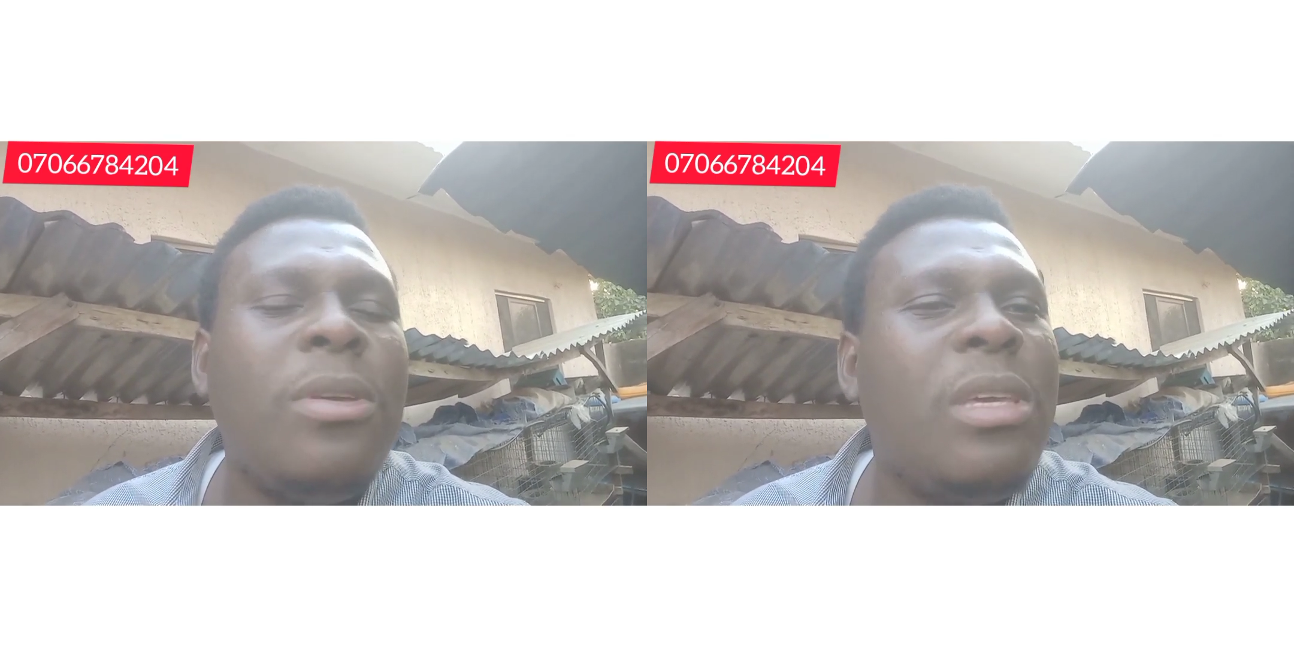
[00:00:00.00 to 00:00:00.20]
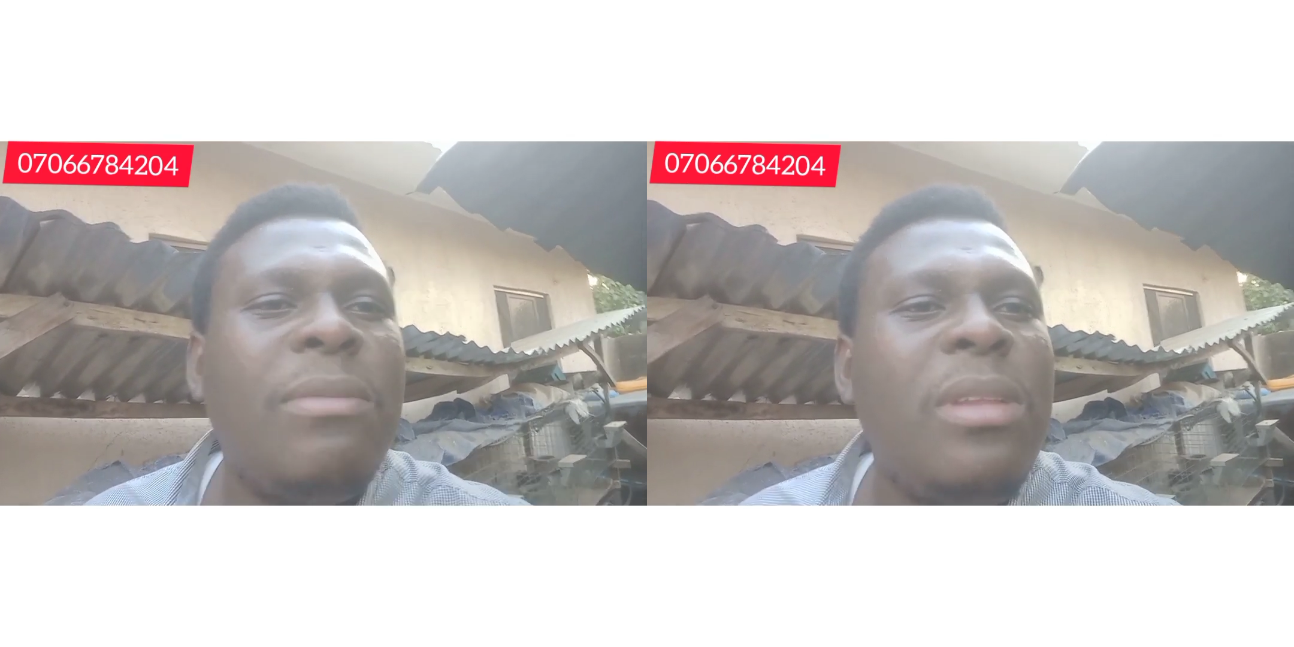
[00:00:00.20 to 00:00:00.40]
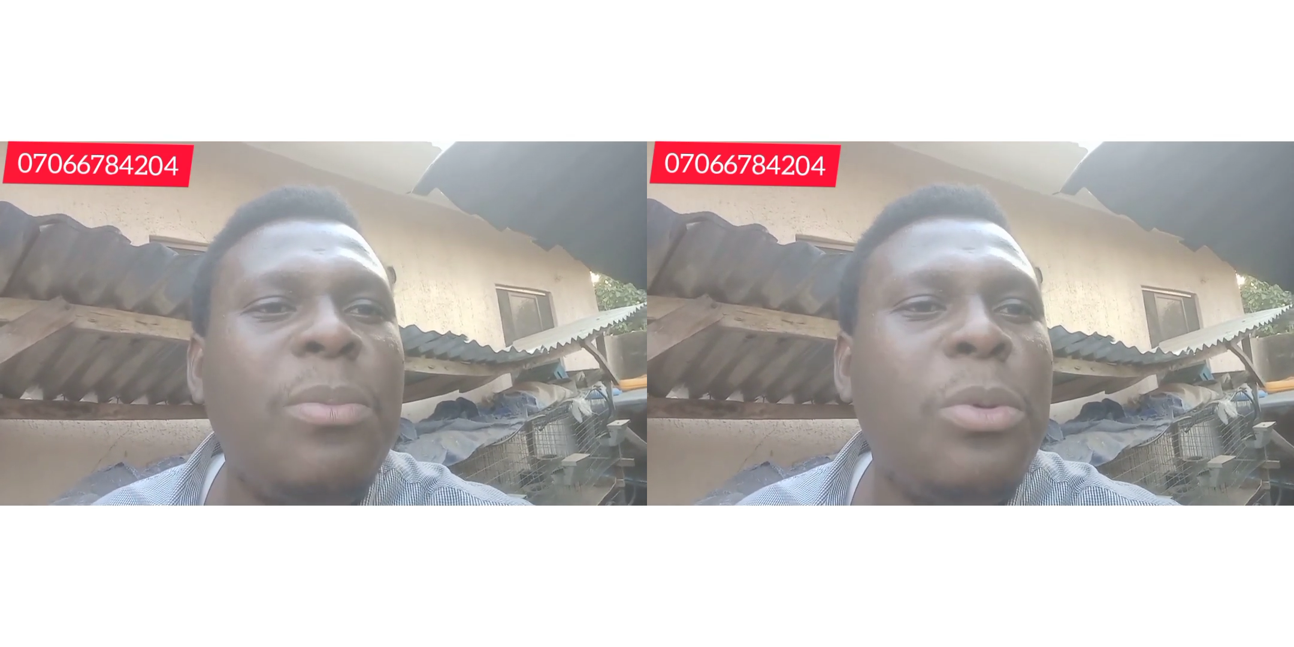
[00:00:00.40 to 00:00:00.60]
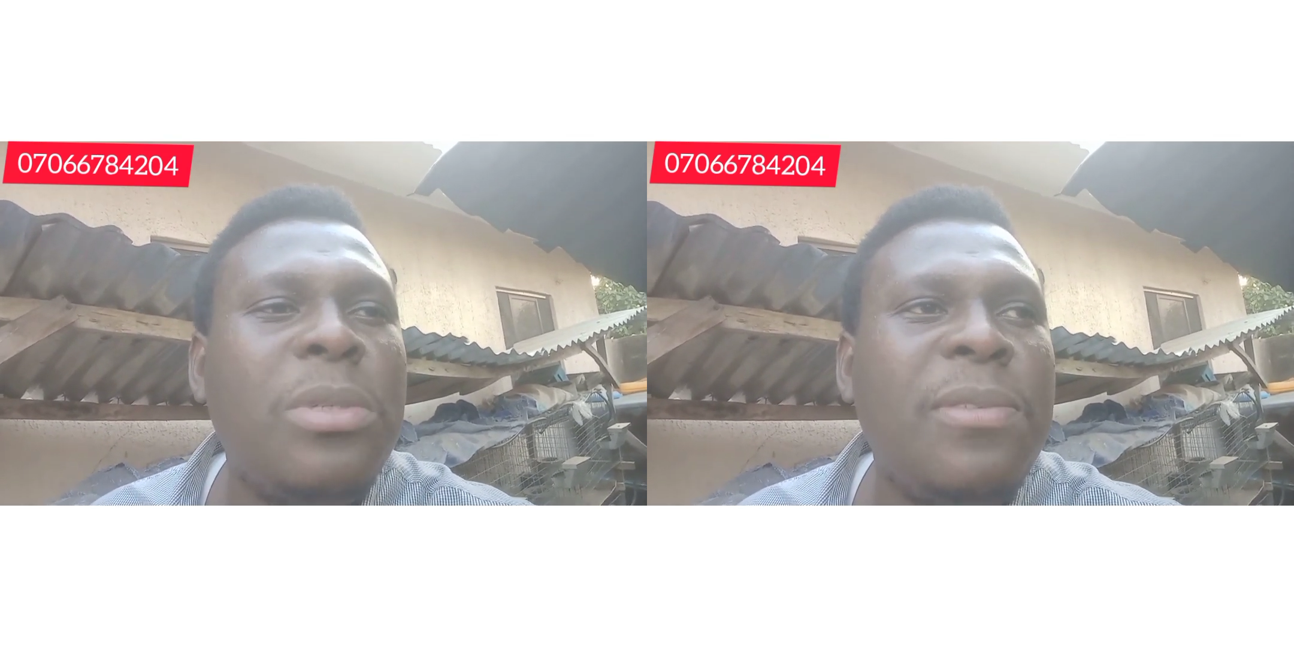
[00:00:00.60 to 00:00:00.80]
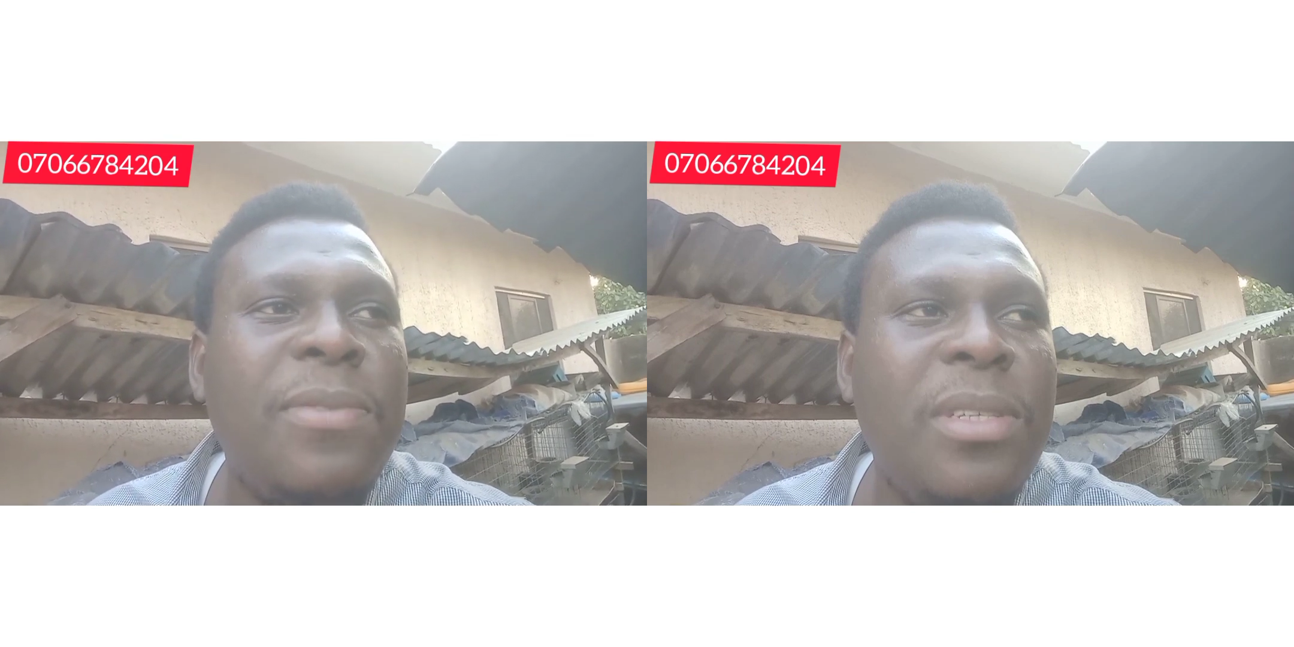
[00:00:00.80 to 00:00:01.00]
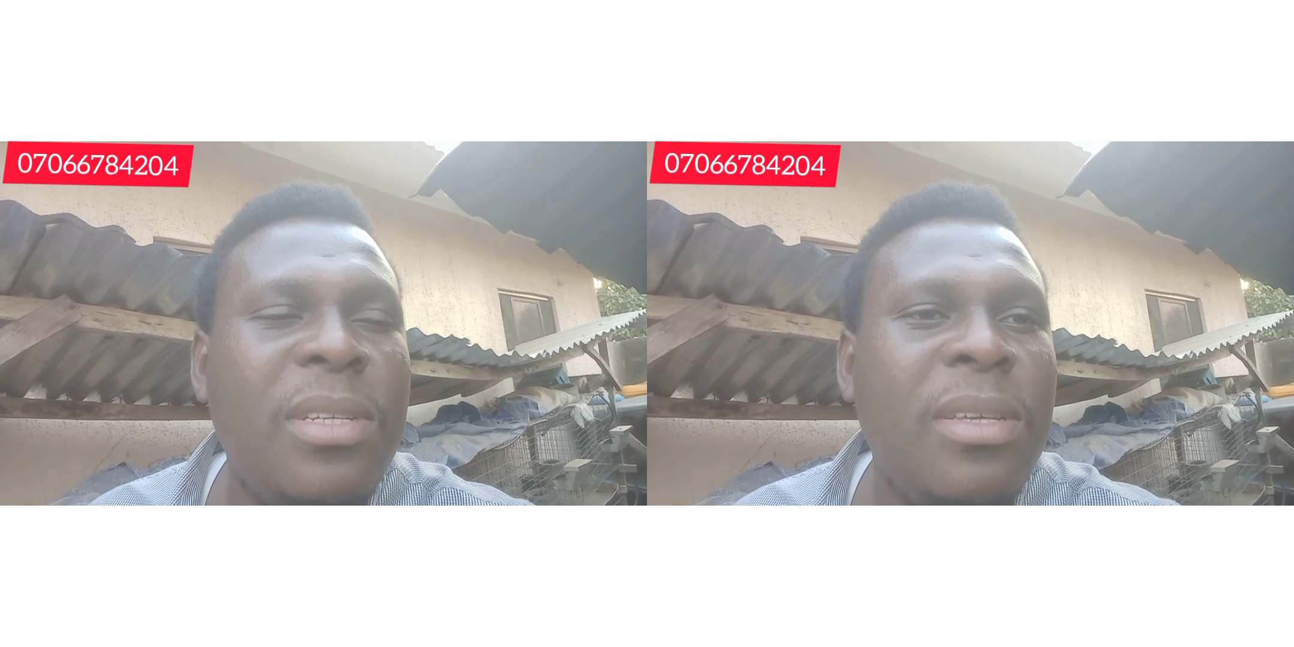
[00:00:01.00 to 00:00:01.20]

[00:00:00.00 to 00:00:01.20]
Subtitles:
giving it poultry feed,